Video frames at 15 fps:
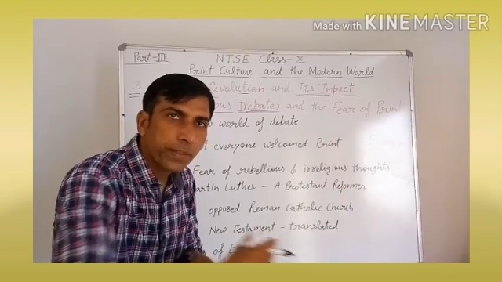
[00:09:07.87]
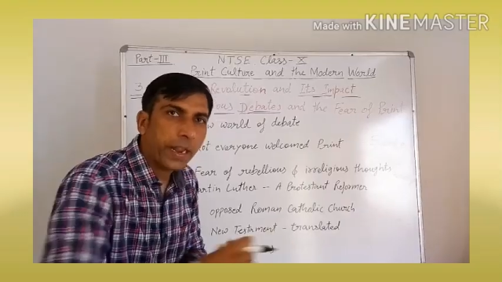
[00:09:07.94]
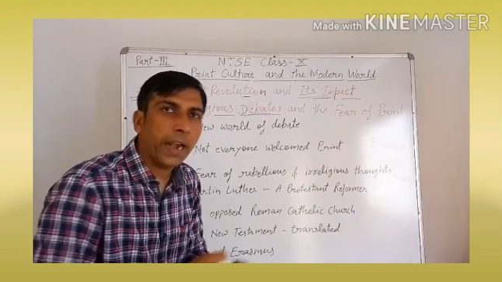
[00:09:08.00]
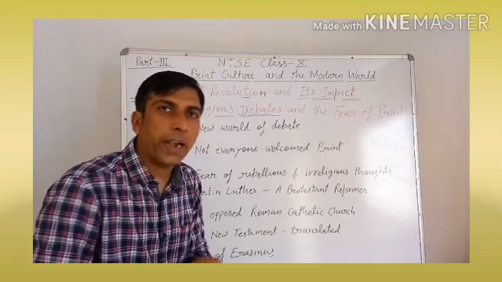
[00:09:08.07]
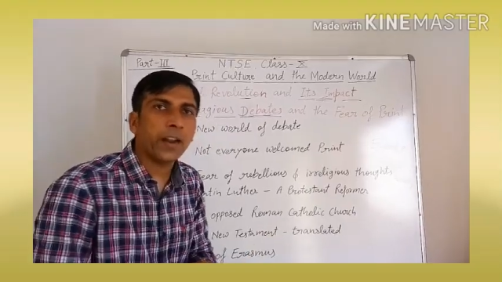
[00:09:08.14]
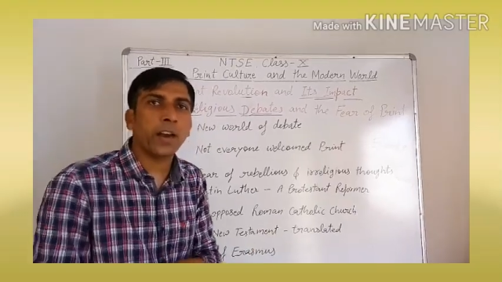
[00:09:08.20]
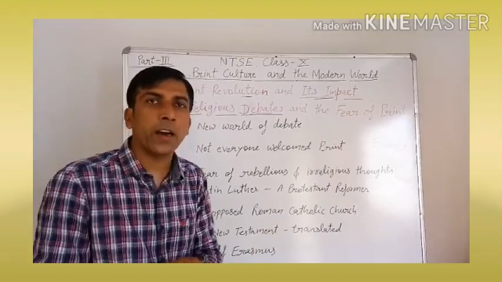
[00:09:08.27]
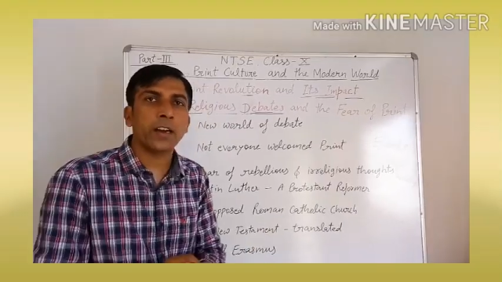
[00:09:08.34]

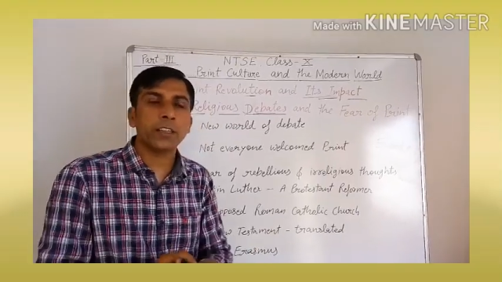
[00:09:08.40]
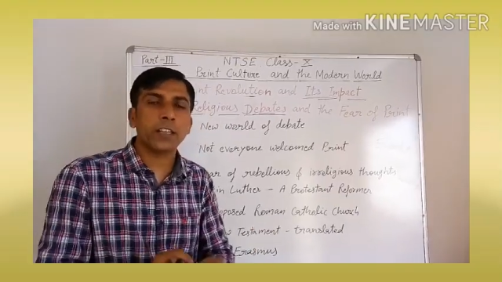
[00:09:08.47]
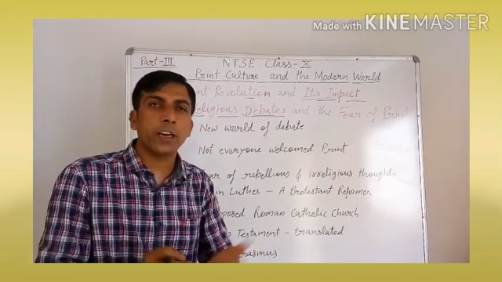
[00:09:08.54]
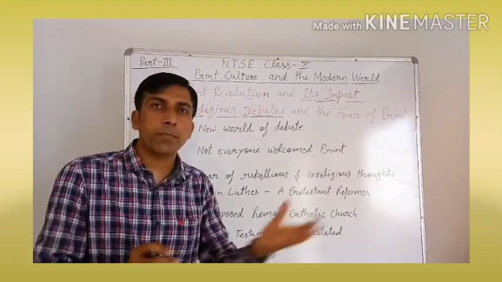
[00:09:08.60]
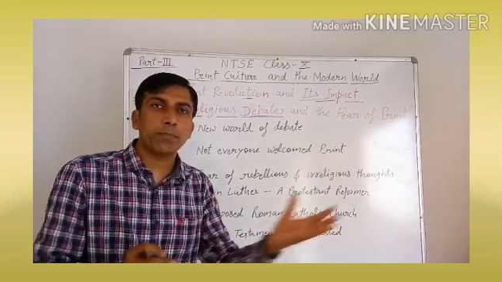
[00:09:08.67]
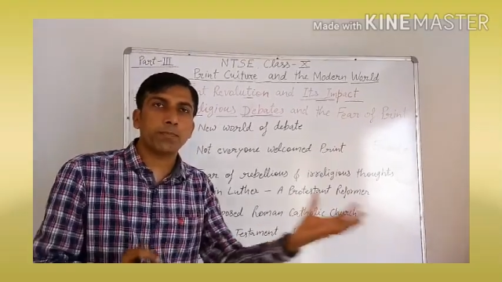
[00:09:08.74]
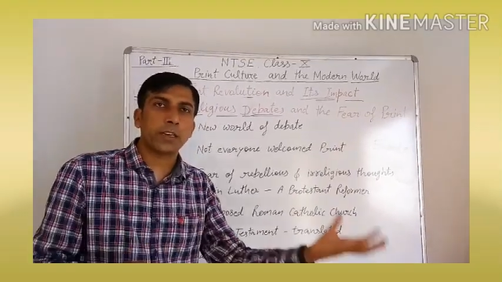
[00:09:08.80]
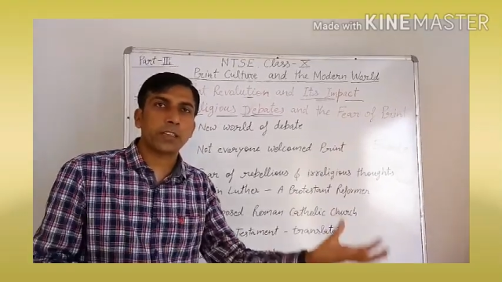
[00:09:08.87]
and
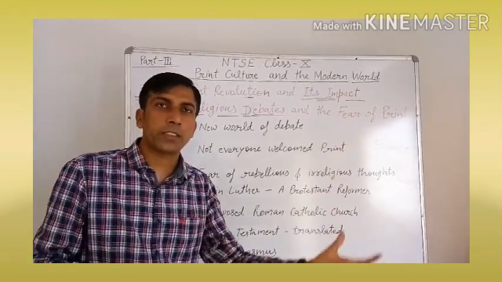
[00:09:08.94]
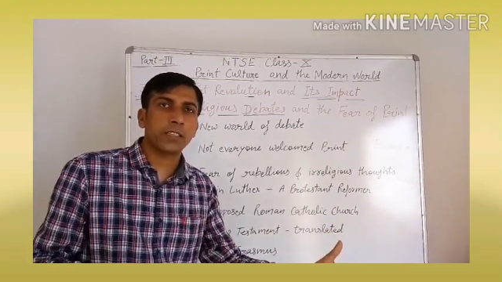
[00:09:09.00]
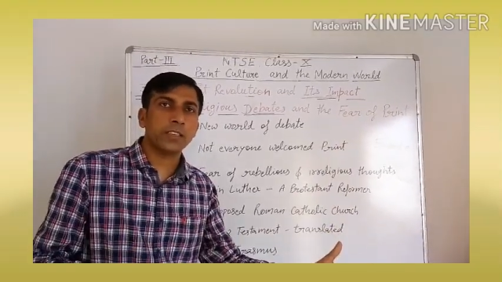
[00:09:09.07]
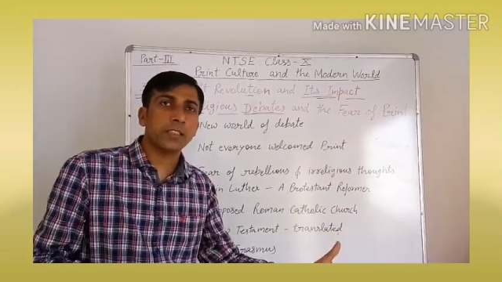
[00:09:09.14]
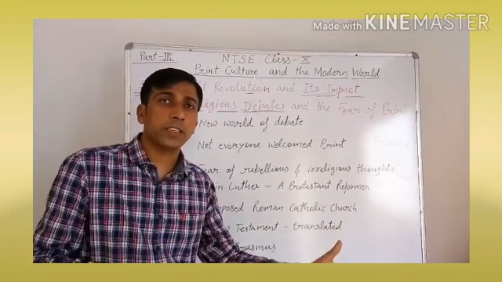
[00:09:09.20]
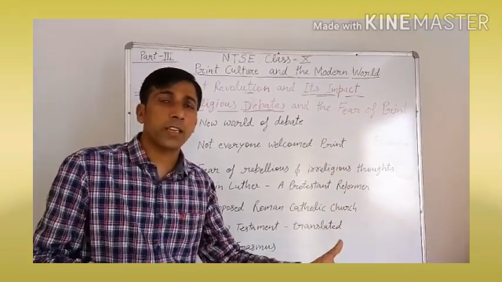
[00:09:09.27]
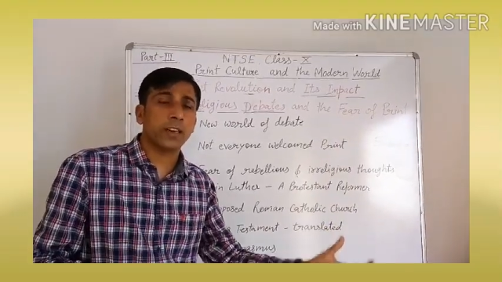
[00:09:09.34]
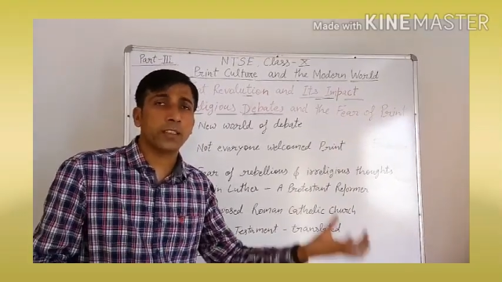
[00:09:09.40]

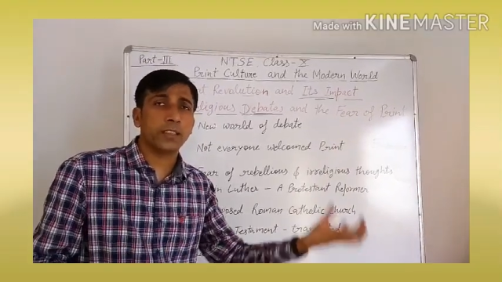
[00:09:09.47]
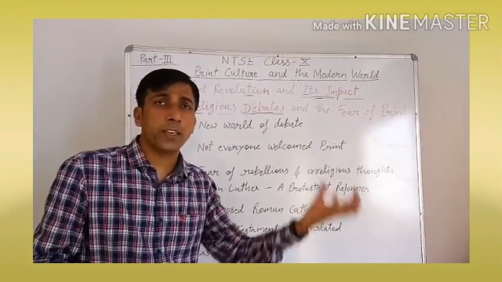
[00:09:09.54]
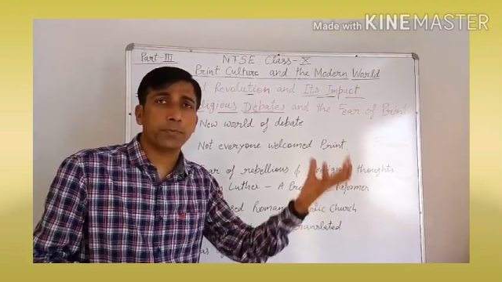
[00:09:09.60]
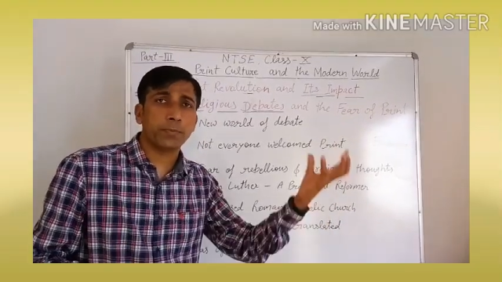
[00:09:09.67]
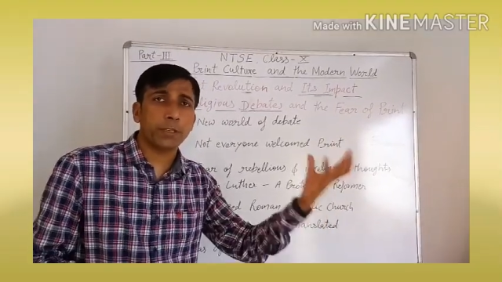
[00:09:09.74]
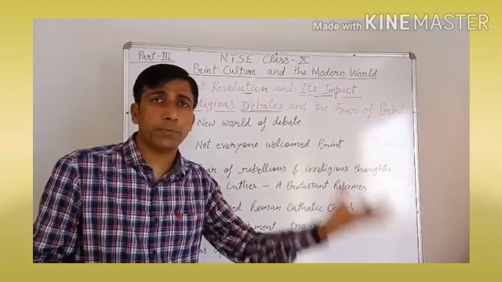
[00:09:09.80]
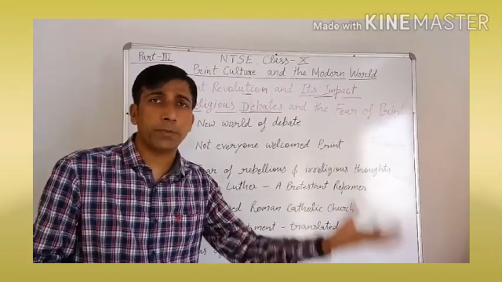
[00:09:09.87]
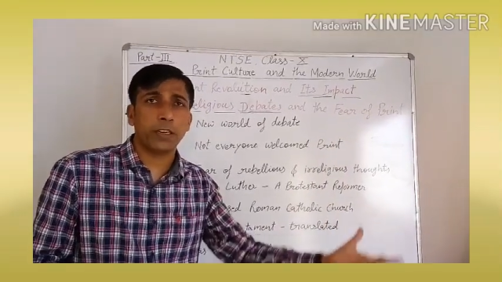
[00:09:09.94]

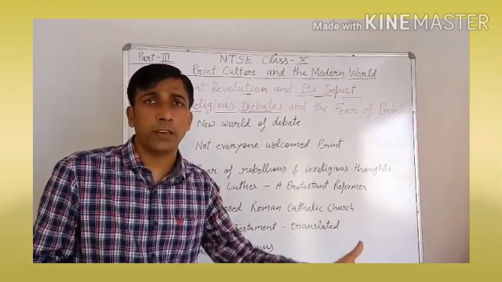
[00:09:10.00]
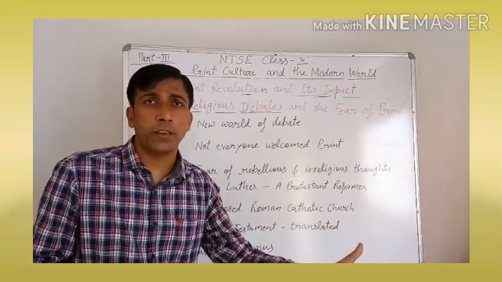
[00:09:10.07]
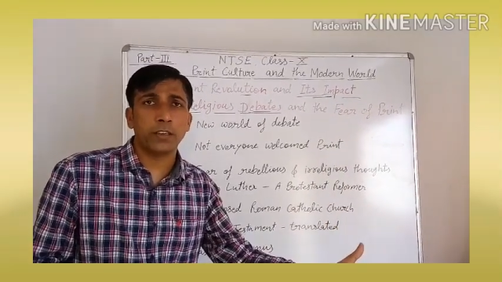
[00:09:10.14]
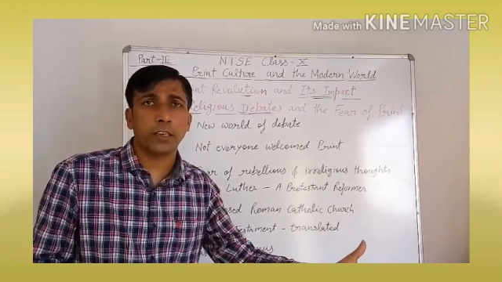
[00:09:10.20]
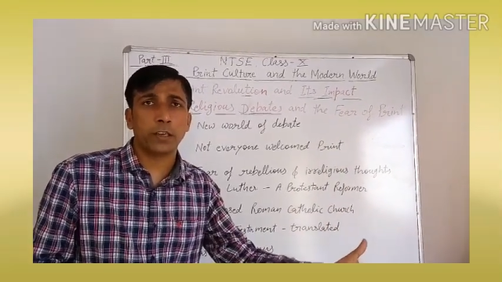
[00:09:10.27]
another people,